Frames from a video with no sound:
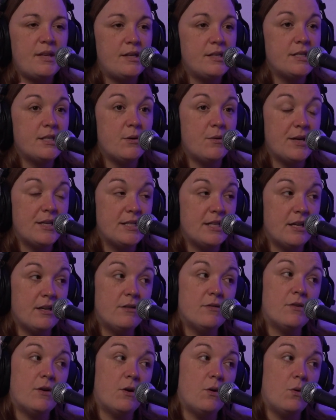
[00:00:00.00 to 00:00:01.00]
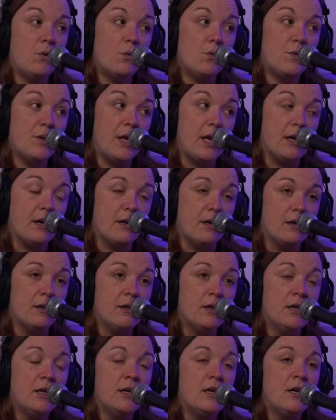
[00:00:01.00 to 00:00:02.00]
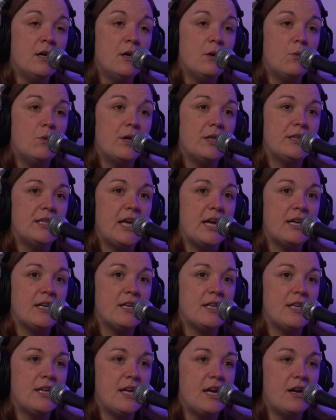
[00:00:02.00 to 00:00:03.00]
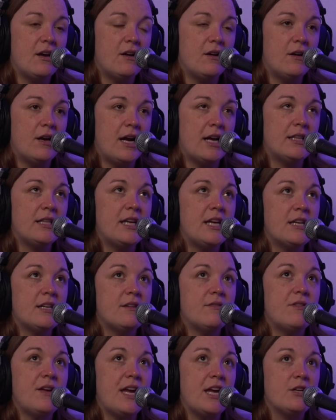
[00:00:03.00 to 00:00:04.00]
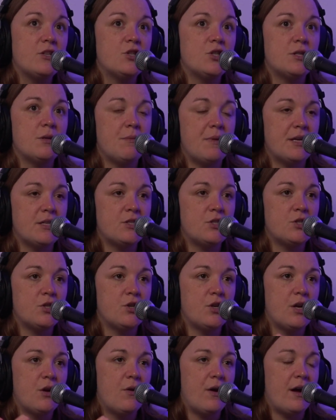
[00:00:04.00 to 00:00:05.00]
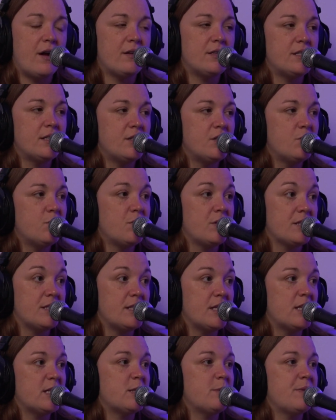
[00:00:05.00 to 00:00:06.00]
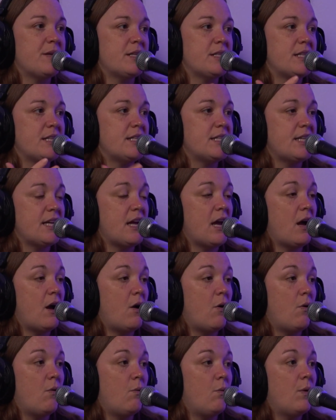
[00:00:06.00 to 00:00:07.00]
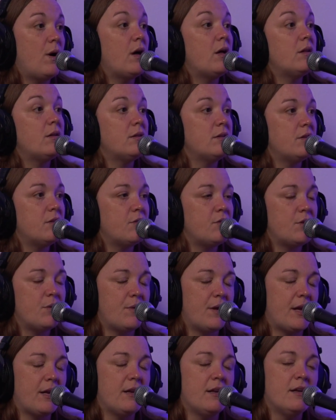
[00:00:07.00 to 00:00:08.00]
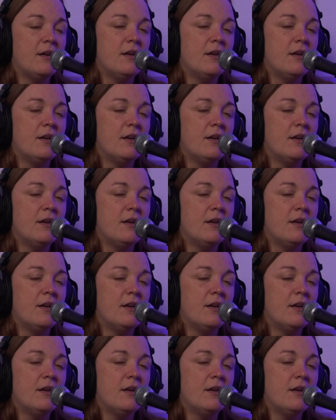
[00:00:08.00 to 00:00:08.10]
And so I did for a whole year. Well, at the end of the year, at the end of each semester, you had to do an assessment to see how well they're doing.